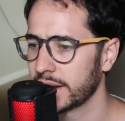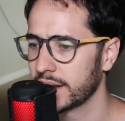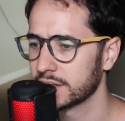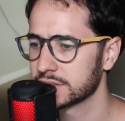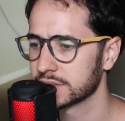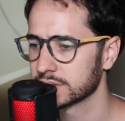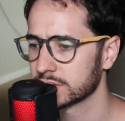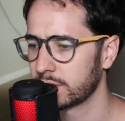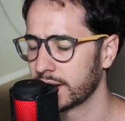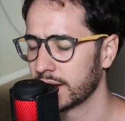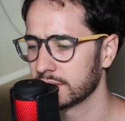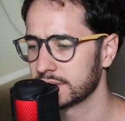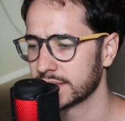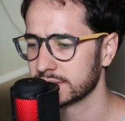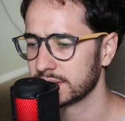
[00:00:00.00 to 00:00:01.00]
managers
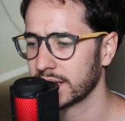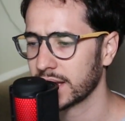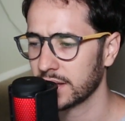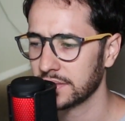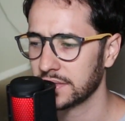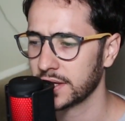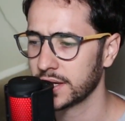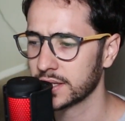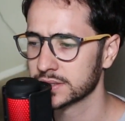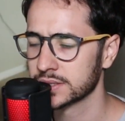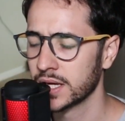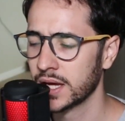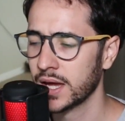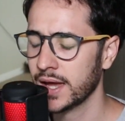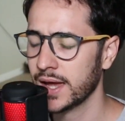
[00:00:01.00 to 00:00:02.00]
around, testing out things,
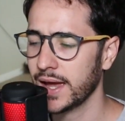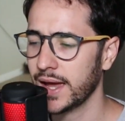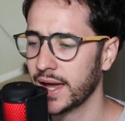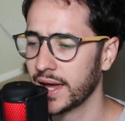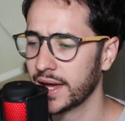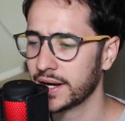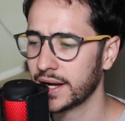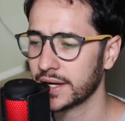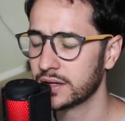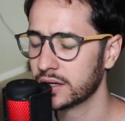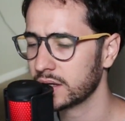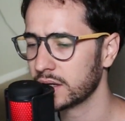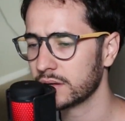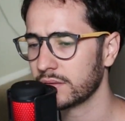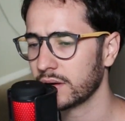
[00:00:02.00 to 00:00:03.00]
and I
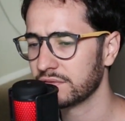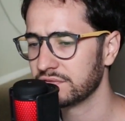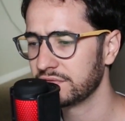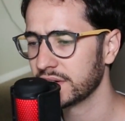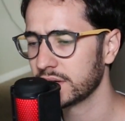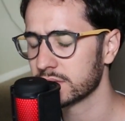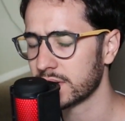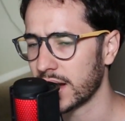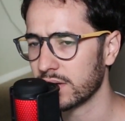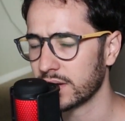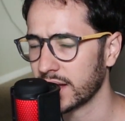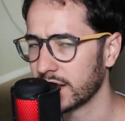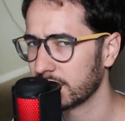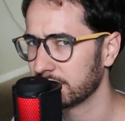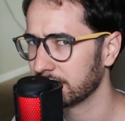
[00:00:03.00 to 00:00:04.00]
couldn't figure
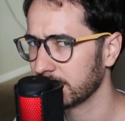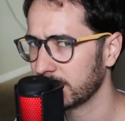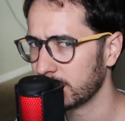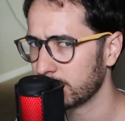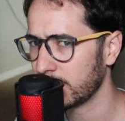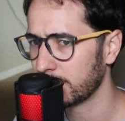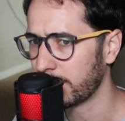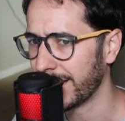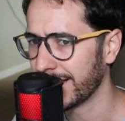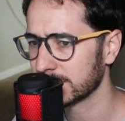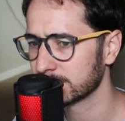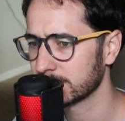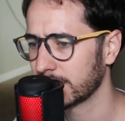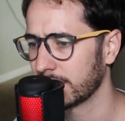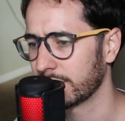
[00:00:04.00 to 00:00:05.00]
out how to forget my
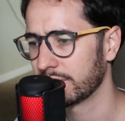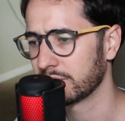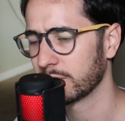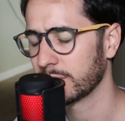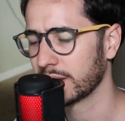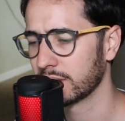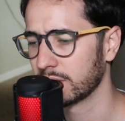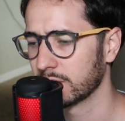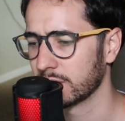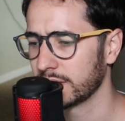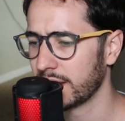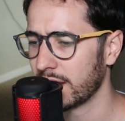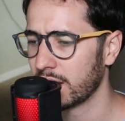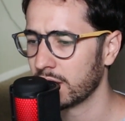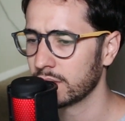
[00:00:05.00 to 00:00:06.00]
password. I would have to make a new
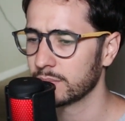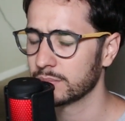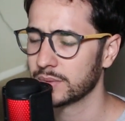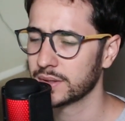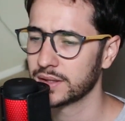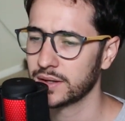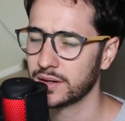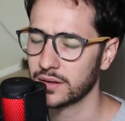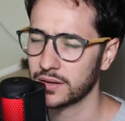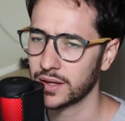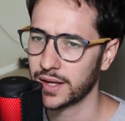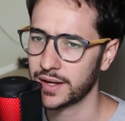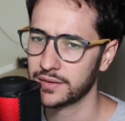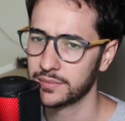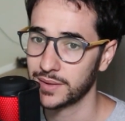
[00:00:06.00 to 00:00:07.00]
account, but then
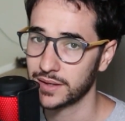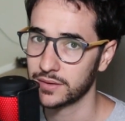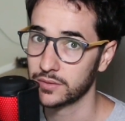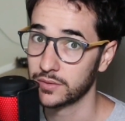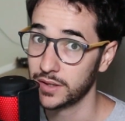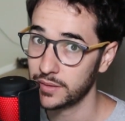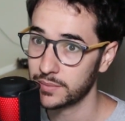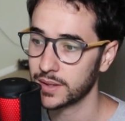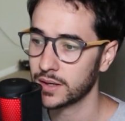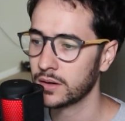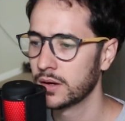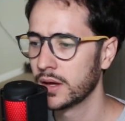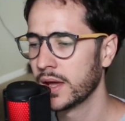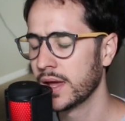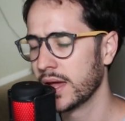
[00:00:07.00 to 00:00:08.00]
I had to make a new
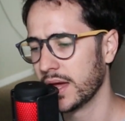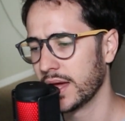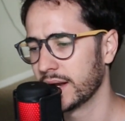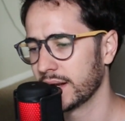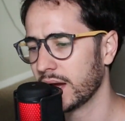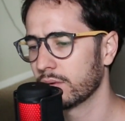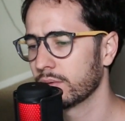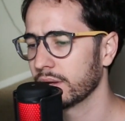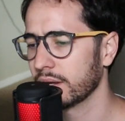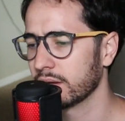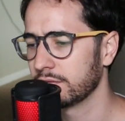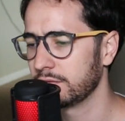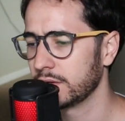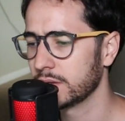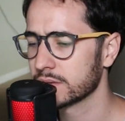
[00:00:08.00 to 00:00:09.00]
email, and it got really
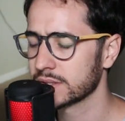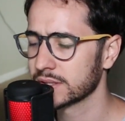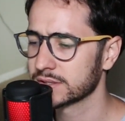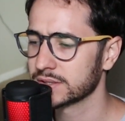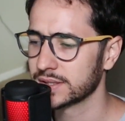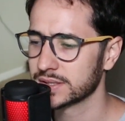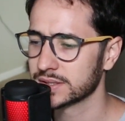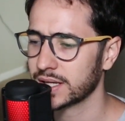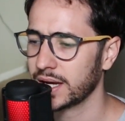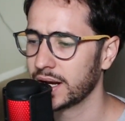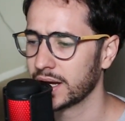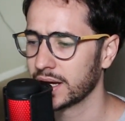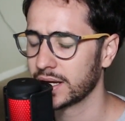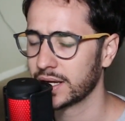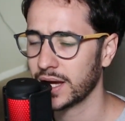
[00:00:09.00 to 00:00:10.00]
confusing, so I just kind
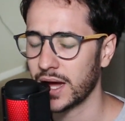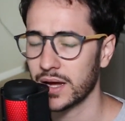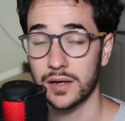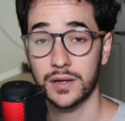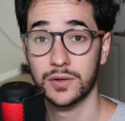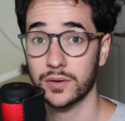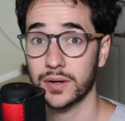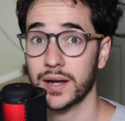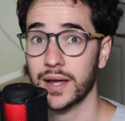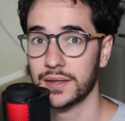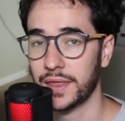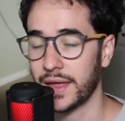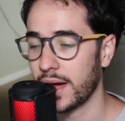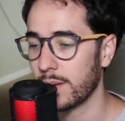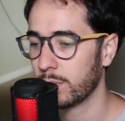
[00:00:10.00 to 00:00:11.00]
of got annoyed
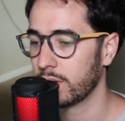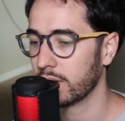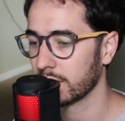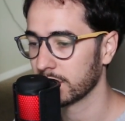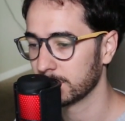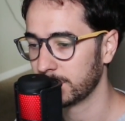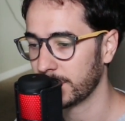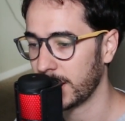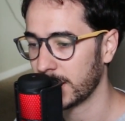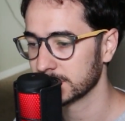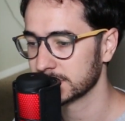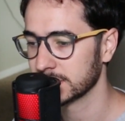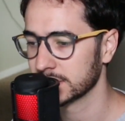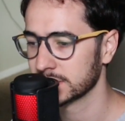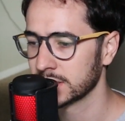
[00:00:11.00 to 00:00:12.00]
at that part of the
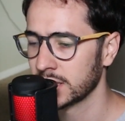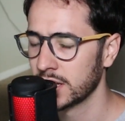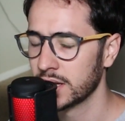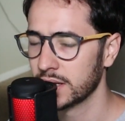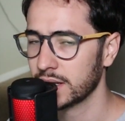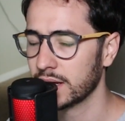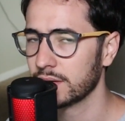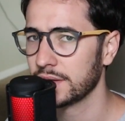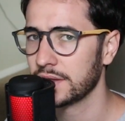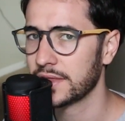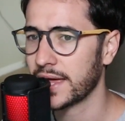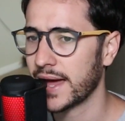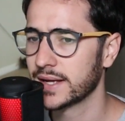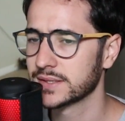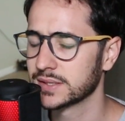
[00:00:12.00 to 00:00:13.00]
process. Not only
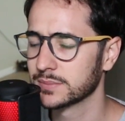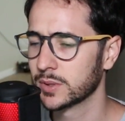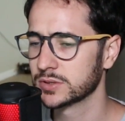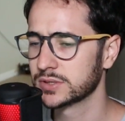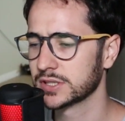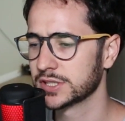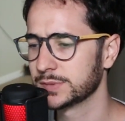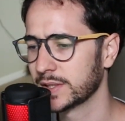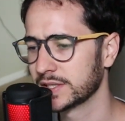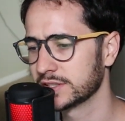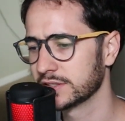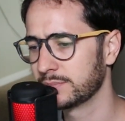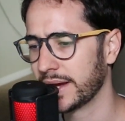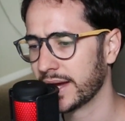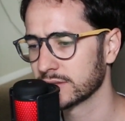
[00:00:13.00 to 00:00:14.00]
that, it's the most
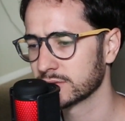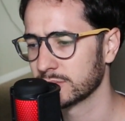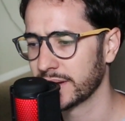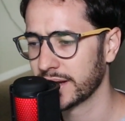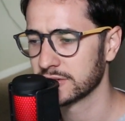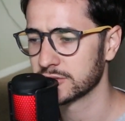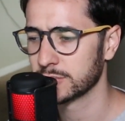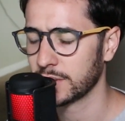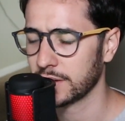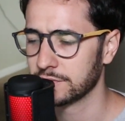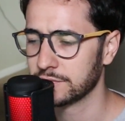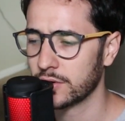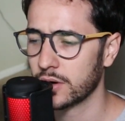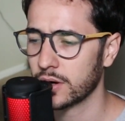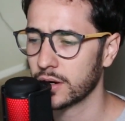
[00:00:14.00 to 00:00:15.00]
expensive password manager by
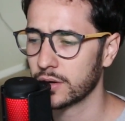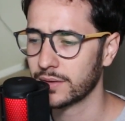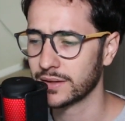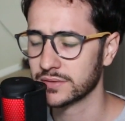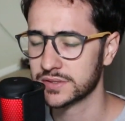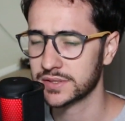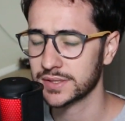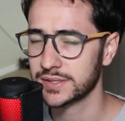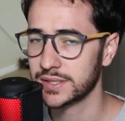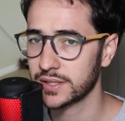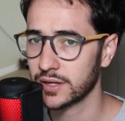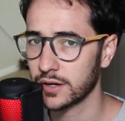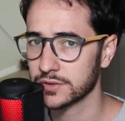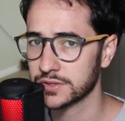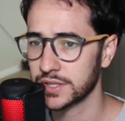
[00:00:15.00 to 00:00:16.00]
far, around
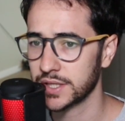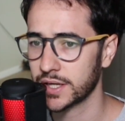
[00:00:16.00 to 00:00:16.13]
$60 a